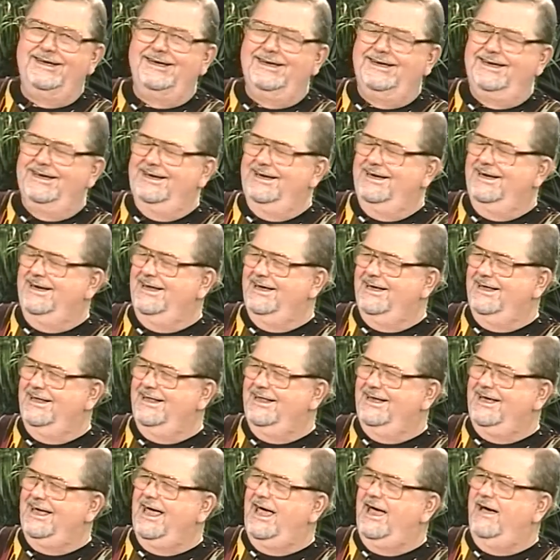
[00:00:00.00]
in
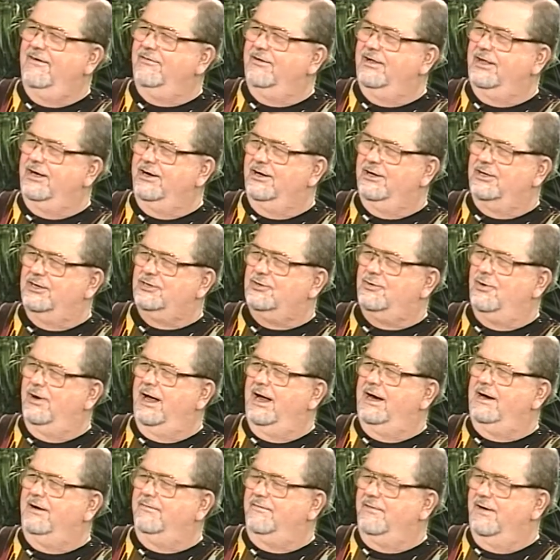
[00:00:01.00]
the Cavaliers,
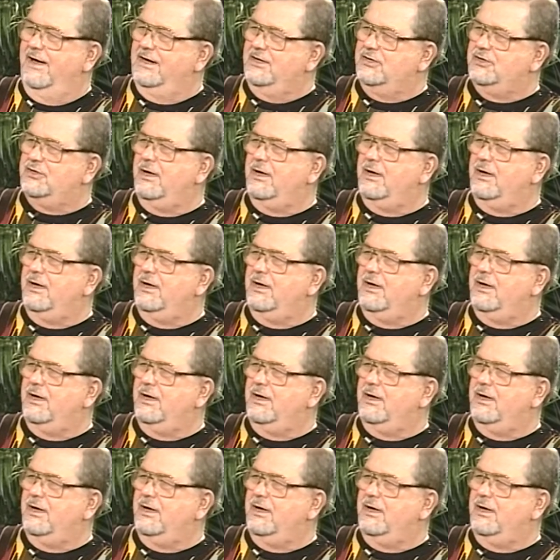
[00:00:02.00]
trying to find